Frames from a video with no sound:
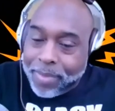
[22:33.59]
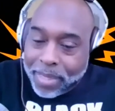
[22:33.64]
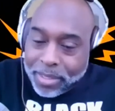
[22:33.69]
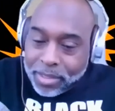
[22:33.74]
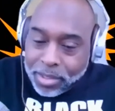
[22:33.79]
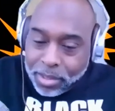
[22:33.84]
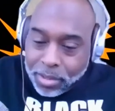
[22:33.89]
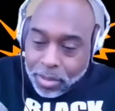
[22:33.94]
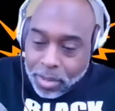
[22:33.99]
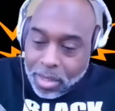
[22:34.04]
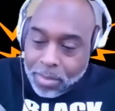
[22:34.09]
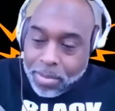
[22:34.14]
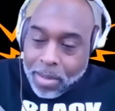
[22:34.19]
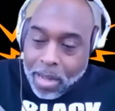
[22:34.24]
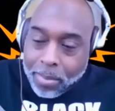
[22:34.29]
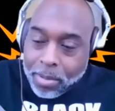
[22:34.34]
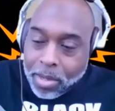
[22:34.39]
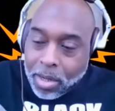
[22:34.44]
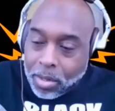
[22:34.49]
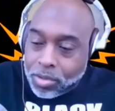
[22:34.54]
they took hip
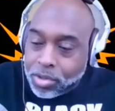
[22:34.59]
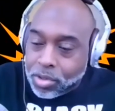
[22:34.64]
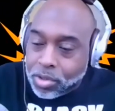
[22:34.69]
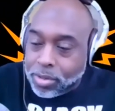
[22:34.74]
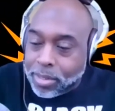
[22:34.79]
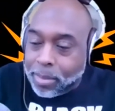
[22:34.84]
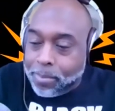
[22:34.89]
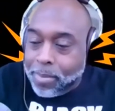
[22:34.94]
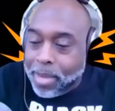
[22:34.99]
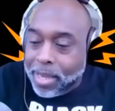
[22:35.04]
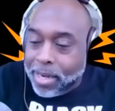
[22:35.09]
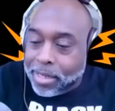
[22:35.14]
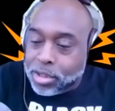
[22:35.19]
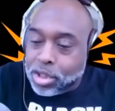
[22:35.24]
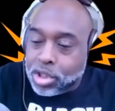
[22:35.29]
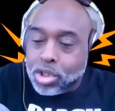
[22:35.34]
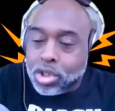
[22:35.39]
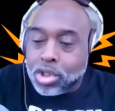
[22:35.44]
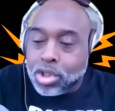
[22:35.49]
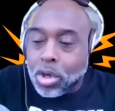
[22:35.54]
hop culture and they made it
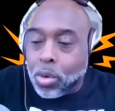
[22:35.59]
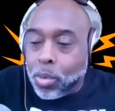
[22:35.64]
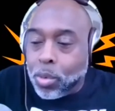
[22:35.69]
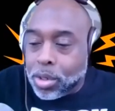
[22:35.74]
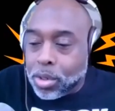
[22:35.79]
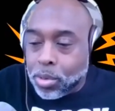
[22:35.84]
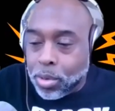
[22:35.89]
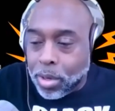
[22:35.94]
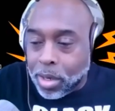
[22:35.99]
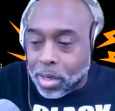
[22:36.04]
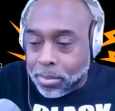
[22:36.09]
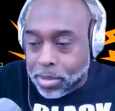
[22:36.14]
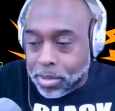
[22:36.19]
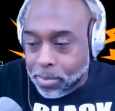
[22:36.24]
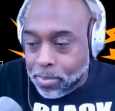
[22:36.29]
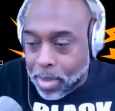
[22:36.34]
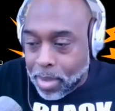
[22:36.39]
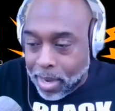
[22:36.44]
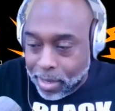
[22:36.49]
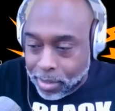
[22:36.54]
so incredibly
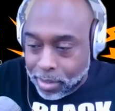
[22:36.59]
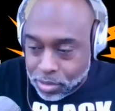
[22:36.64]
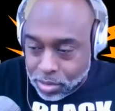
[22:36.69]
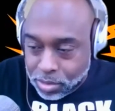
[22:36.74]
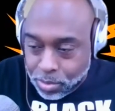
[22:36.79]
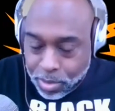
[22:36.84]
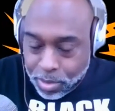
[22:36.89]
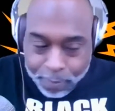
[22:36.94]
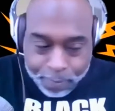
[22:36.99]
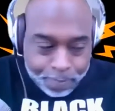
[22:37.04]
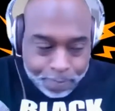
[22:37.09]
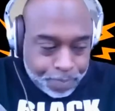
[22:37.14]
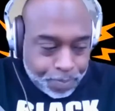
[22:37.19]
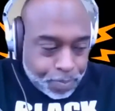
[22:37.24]
mainstream